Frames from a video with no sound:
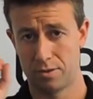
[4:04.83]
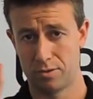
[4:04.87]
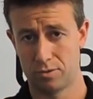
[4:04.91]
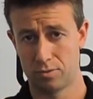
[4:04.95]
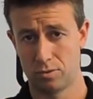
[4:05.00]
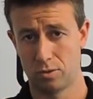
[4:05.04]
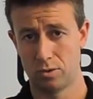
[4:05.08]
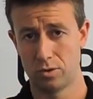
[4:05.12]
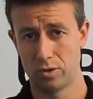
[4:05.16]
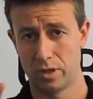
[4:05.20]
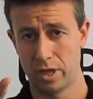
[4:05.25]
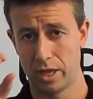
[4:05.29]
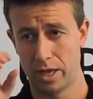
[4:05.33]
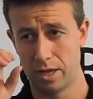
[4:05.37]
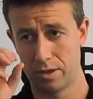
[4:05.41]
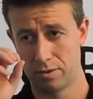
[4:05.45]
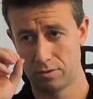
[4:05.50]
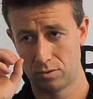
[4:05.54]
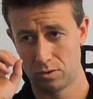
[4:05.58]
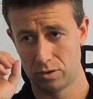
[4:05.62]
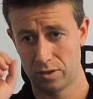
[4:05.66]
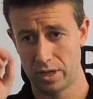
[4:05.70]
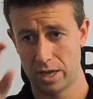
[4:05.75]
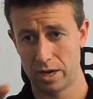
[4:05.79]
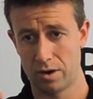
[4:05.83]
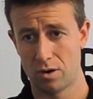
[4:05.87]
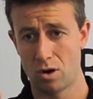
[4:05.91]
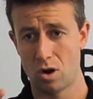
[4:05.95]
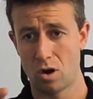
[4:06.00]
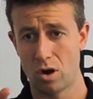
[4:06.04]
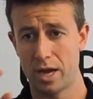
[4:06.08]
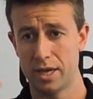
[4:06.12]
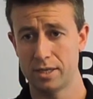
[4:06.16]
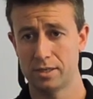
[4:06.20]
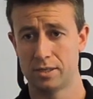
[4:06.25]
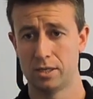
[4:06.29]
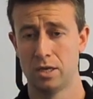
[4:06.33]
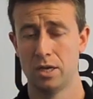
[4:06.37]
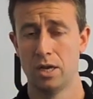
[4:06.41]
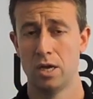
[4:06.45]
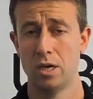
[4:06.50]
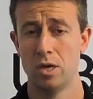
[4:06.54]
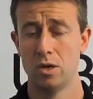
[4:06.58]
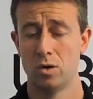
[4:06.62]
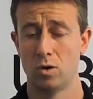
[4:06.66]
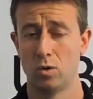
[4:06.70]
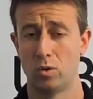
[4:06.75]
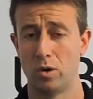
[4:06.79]
through their eyes,
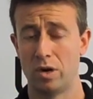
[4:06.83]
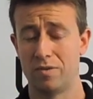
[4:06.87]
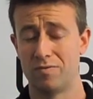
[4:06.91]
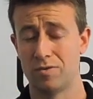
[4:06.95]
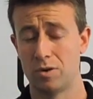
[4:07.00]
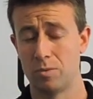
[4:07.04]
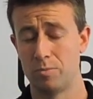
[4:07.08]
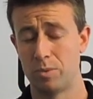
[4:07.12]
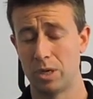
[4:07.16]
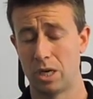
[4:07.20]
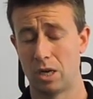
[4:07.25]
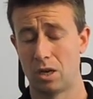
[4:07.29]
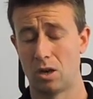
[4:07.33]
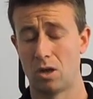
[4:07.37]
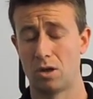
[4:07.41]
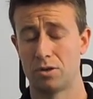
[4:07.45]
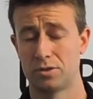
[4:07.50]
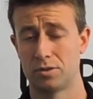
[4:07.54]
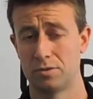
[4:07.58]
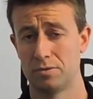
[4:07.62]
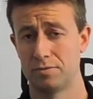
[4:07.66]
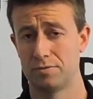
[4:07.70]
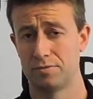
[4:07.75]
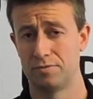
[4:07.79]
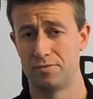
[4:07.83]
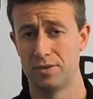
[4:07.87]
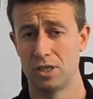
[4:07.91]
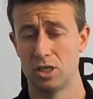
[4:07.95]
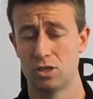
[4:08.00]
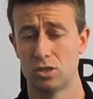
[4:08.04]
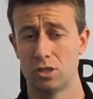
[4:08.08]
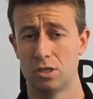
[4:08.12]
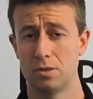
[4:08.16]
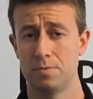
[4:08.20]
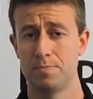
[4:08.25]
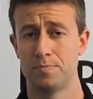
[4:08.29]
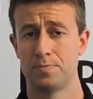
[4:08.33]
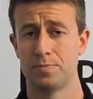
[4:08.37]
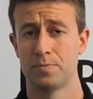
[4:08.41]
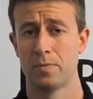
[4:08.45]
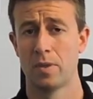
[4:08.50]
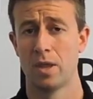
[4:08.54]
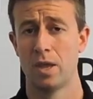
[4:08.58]
or even a bit of loss of vision.